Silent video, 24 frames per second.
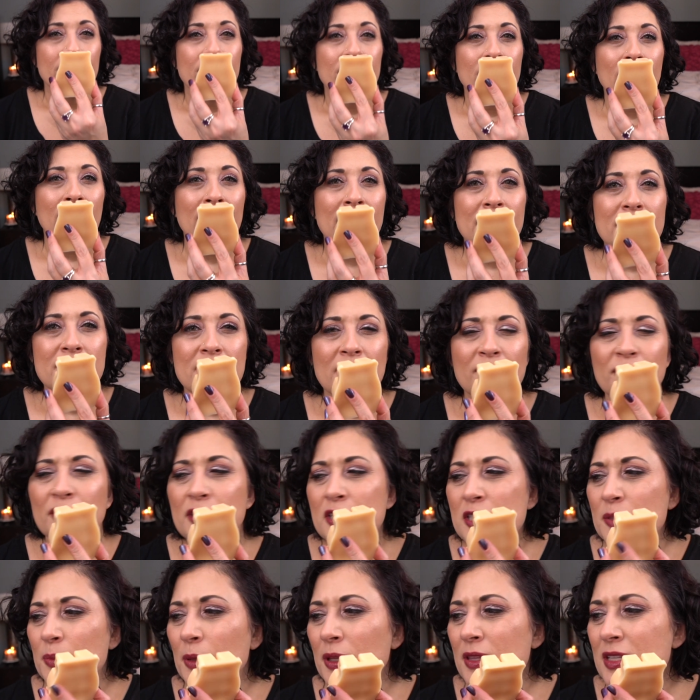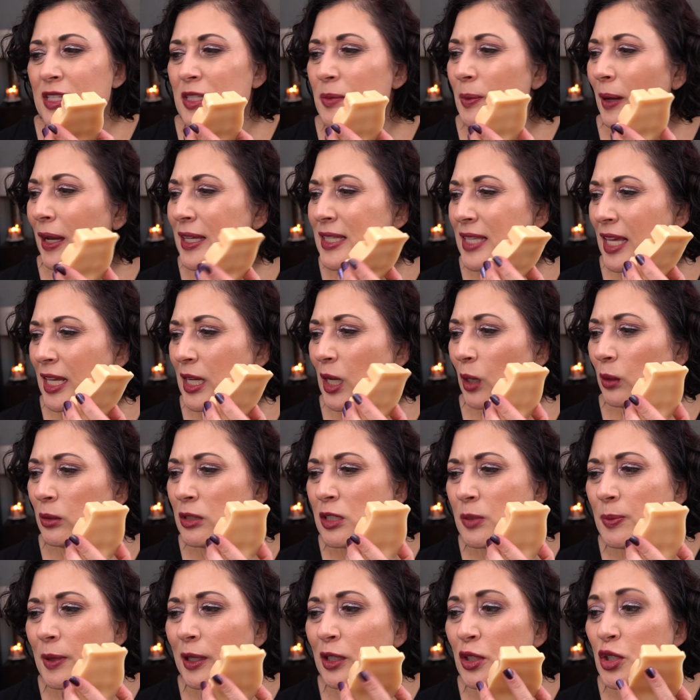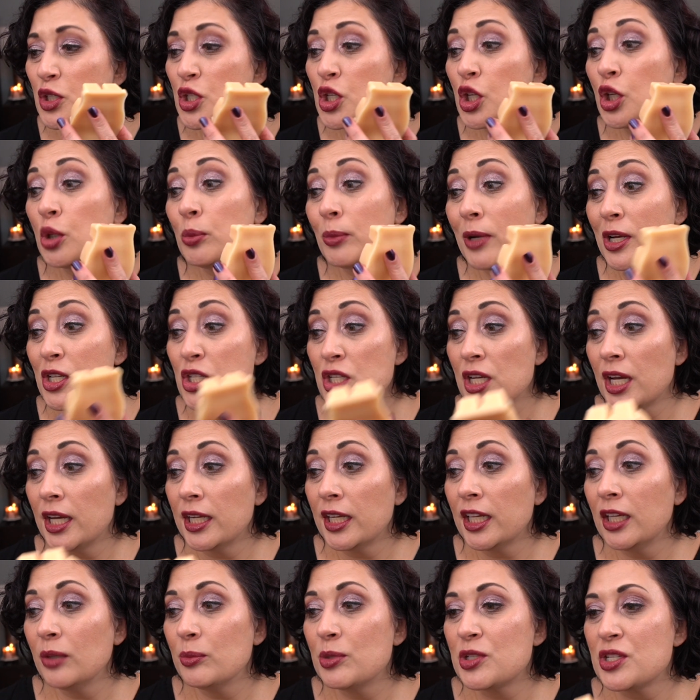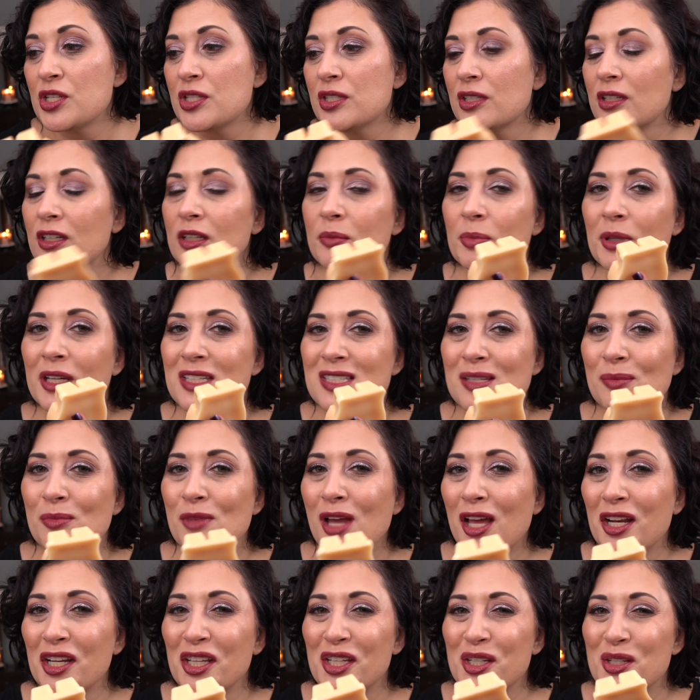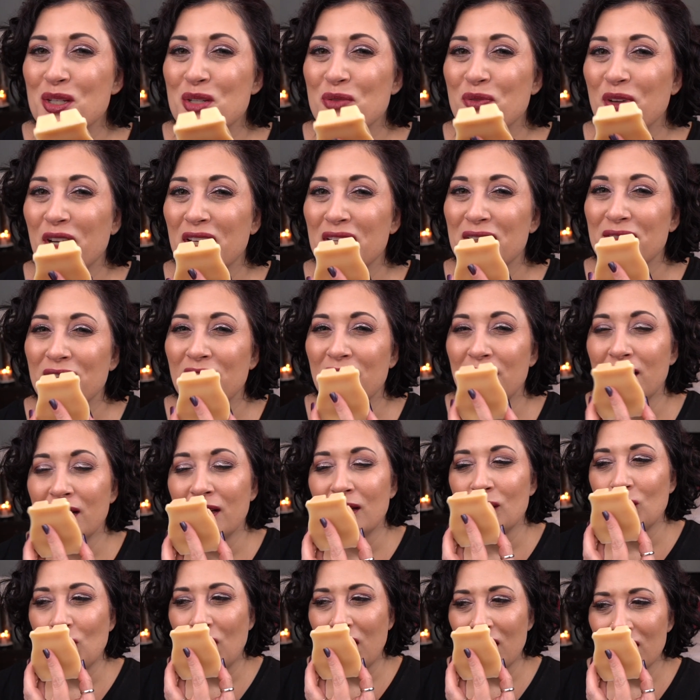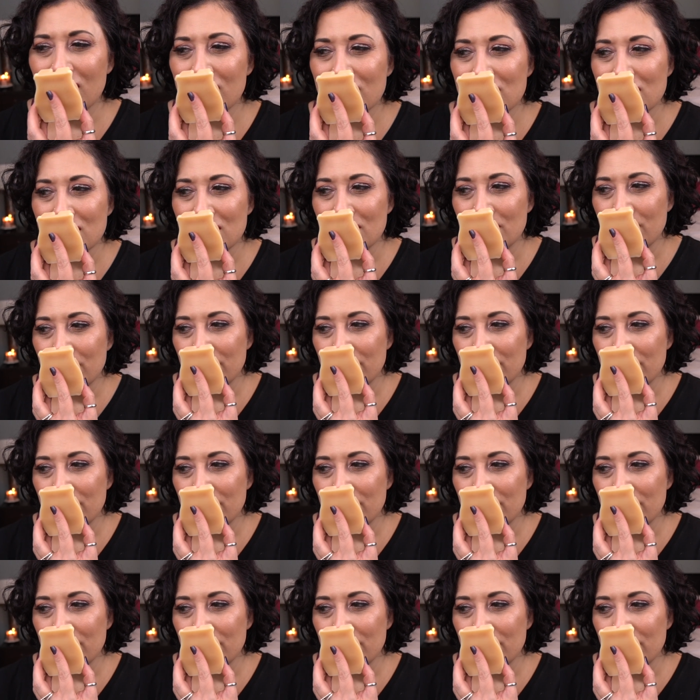I can definitely smell the spice. I don't smell too much honey, which is good because I'm not a huge fan of honey and wax.